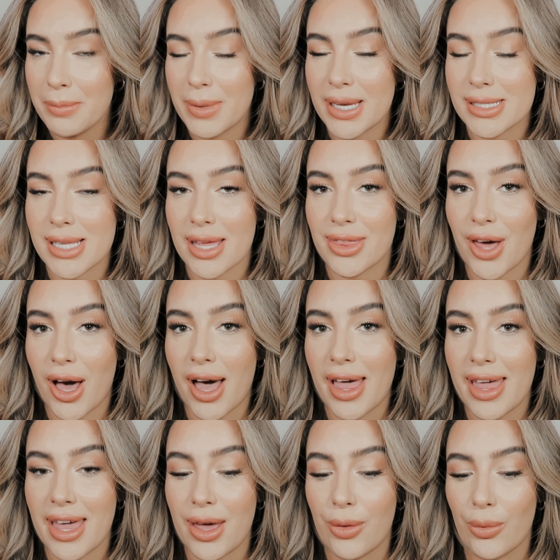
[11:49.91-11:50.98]
because I
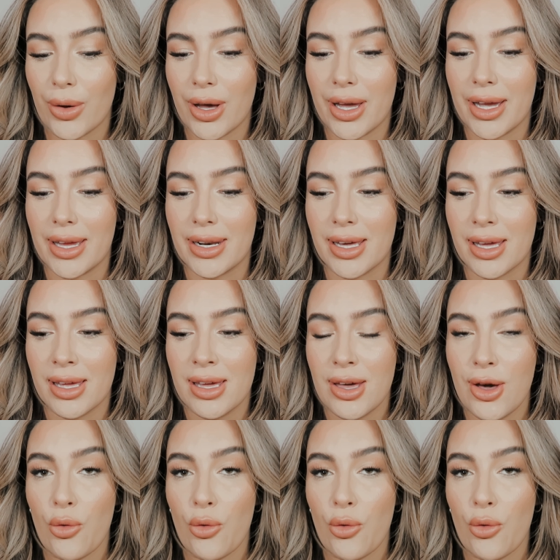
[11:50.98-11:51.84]
thought it would